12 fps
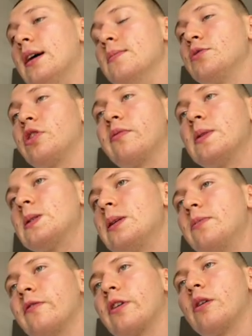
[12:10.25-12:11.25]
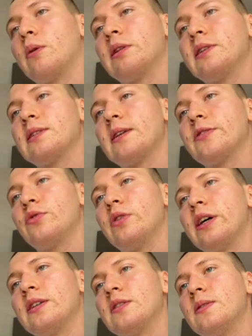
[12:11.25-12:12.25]
so I've been sleeping very well these last few
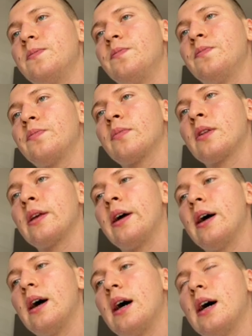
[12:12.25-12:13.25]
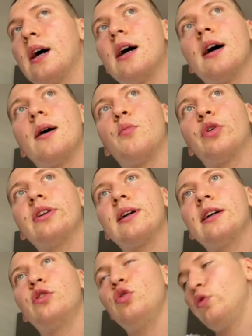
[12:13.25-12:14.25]
days. What did
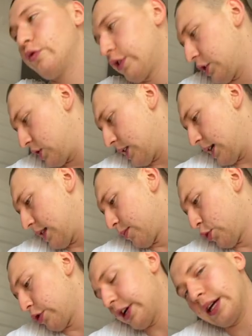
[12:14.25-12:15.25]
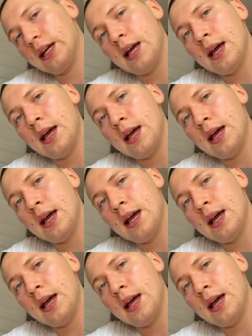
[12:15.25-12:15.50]
I do first thing in the morning?